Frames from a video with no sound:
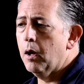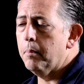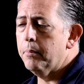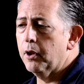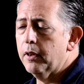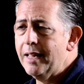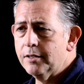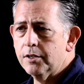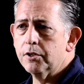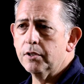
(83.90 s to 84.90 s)
The
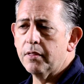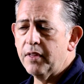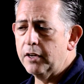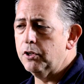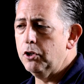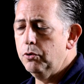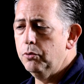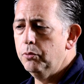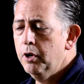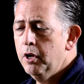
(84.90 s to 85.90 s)
lenses and the things that
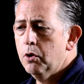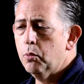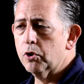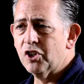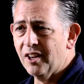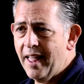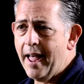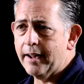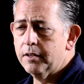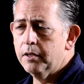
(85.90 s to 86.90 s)
you will
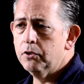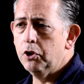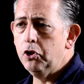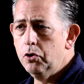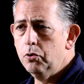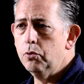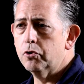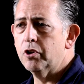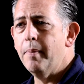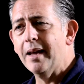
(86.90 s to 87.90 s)
select to
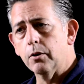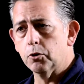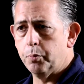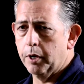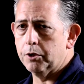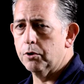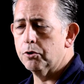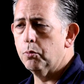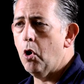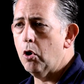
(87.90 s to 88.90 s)
use to make those
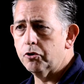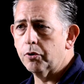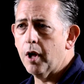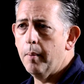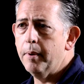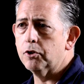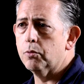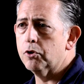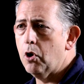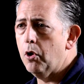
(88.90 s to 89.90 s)
pictures will also come
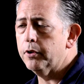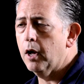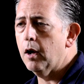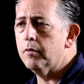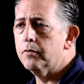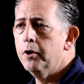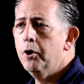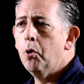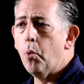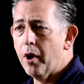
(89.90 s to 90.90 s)
as a result of
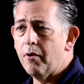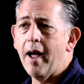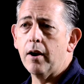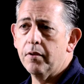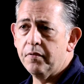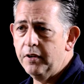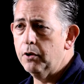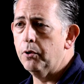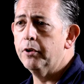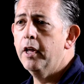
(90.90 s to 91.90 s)
where they're at on the
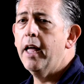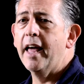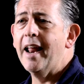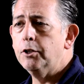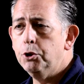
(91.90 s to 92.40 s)
field, and